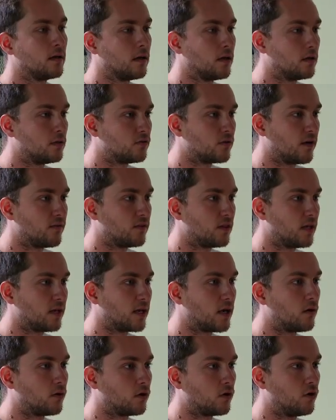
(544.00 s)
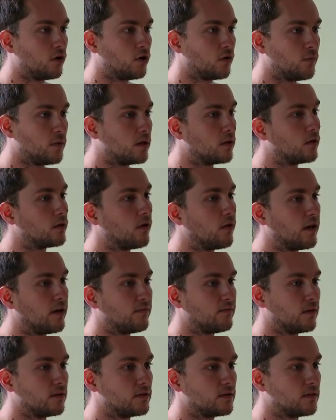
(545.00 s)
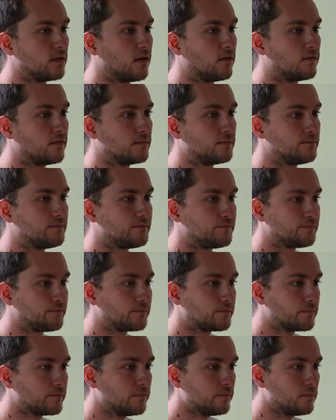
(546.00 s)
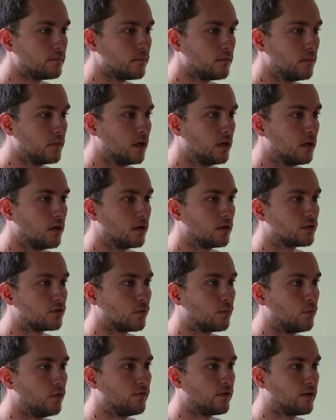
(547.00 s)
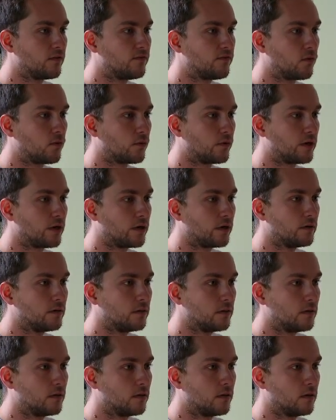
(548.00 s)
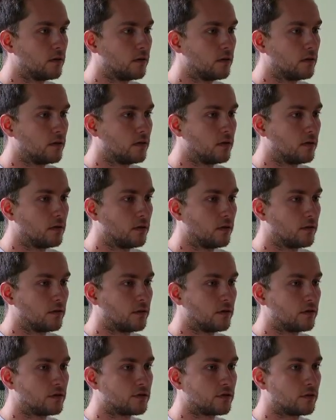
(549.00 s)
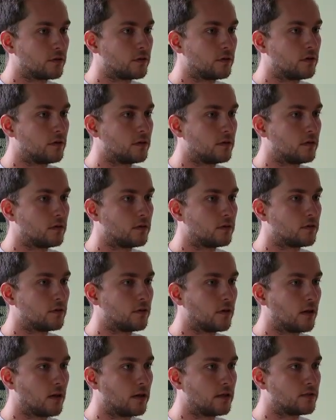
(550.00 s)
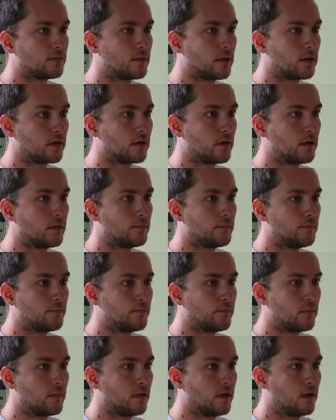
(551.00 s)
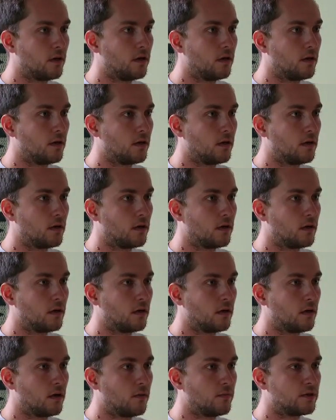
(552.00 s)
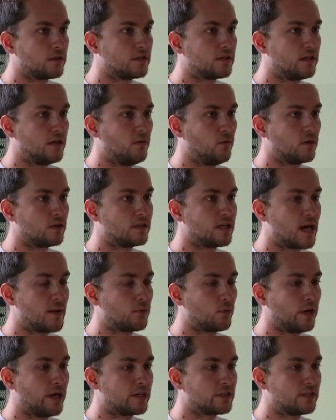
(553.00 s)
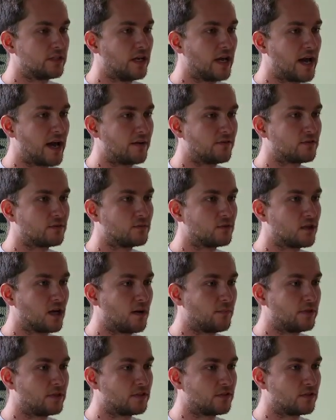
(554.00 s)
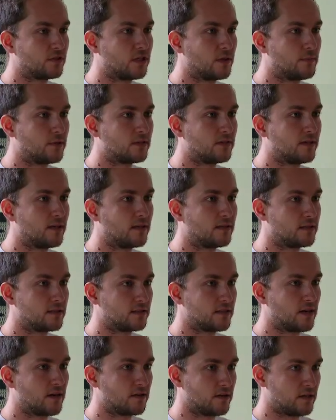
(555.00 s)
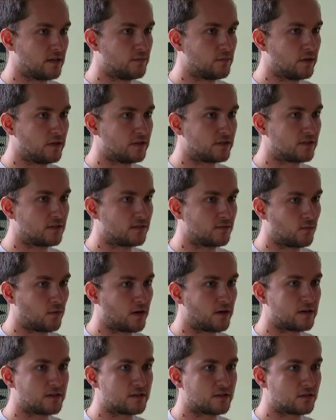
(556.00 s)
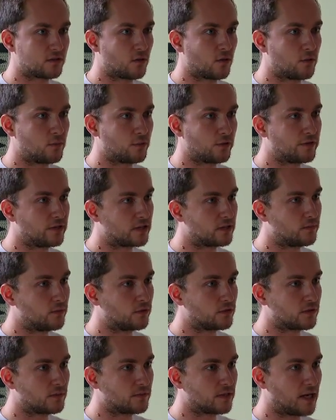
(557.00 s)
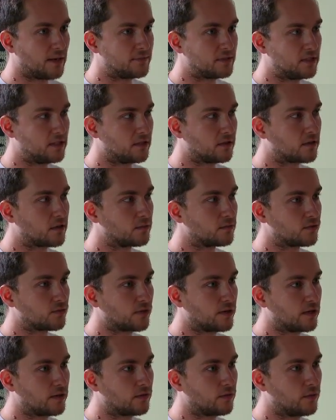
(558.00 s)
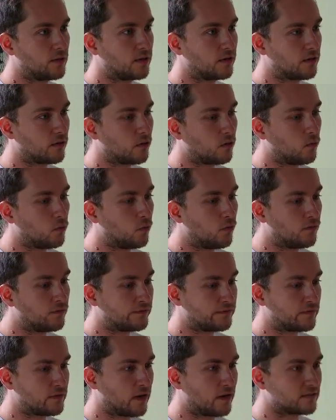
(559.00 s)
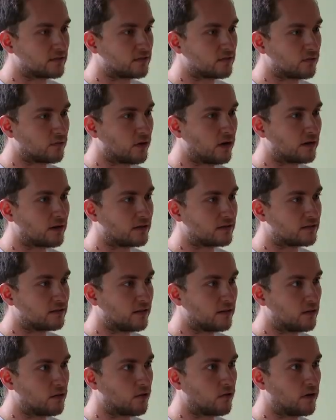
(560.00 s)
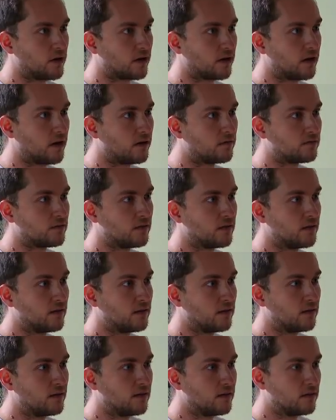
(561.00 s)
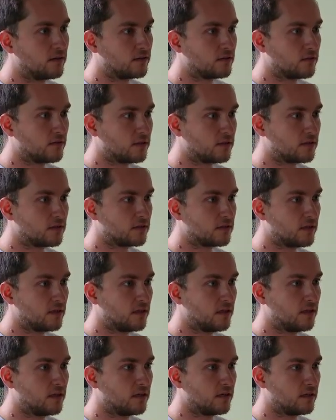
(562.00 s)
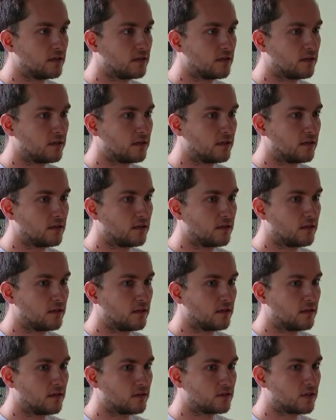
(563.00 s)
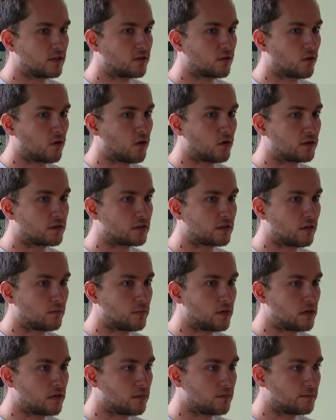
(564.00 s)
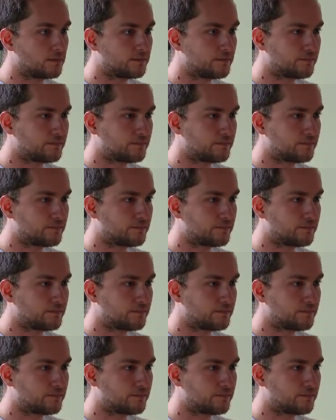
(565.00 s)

And dry everything out, cook your meal and all that fun stuff. So moving on forward here, I'm going to turn the lights back on. I'm going to see what's happened. We actually have some zombies that are typically in this area, but this is where it's so unpredictable. Sometimes the deer comes running through here, a wolf causes a ruckus, and they go running off. So let's see. Looks like there are some here.